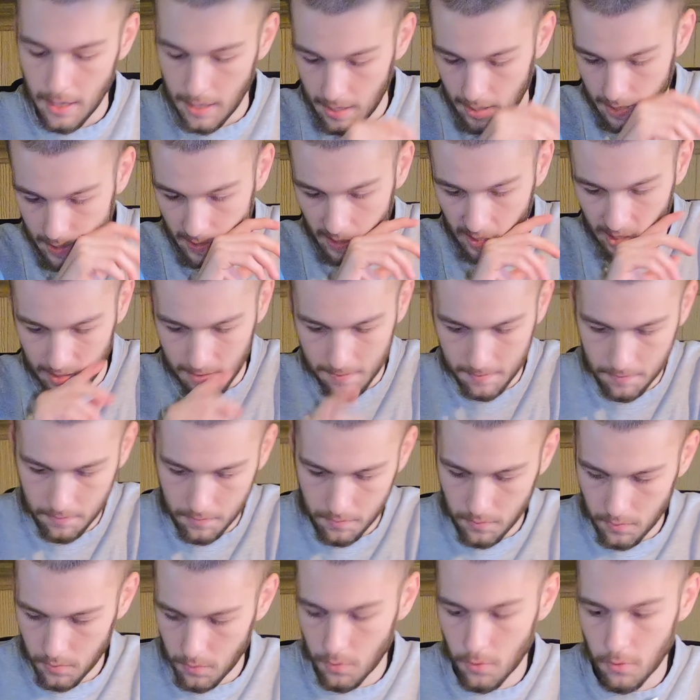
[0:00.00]
And
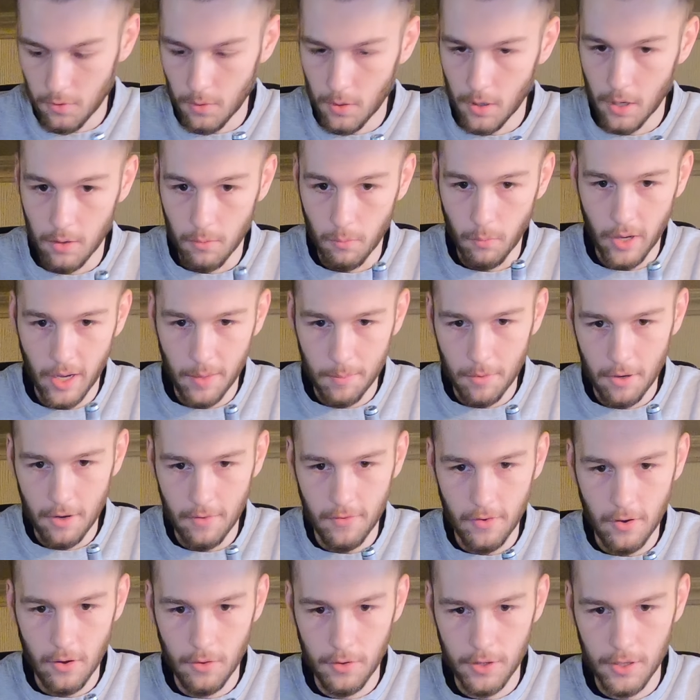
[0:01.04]
I'm going to wipe
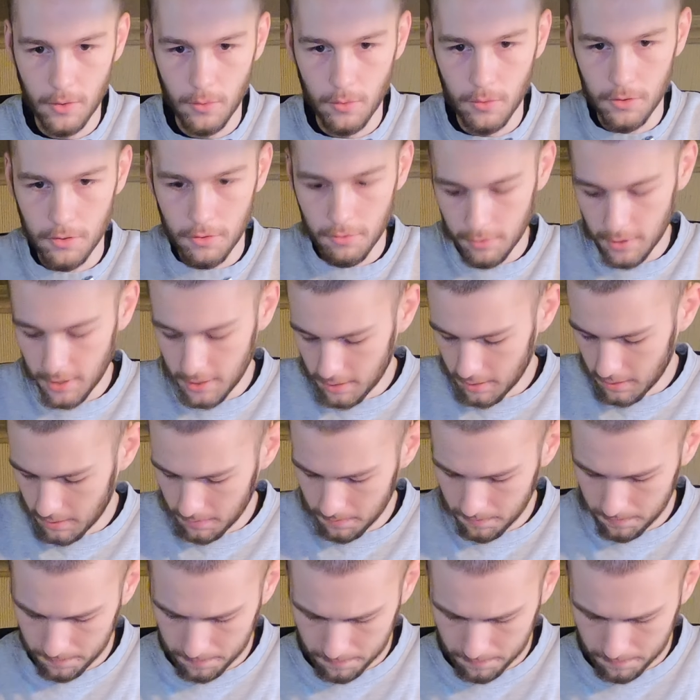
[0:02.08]
off all the old grease.